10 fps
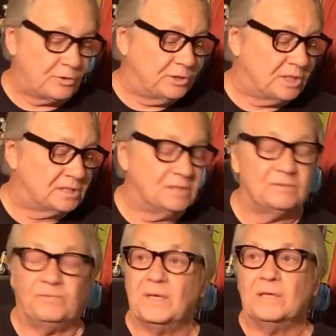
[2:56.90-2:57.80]
It
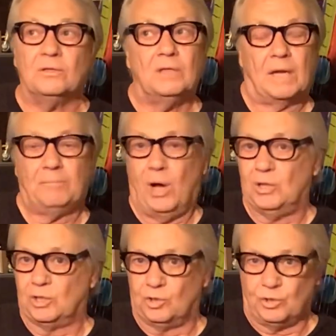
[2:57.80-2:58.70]
doesn't feel like
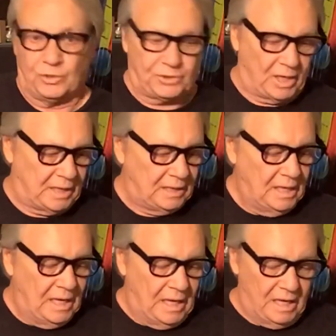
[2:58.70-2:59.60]
polyurethane.
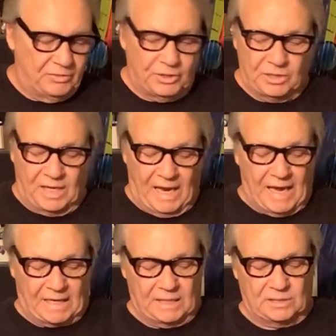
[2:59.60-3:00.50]
The
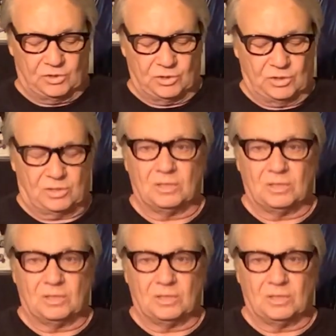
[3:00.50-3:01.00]
neck is just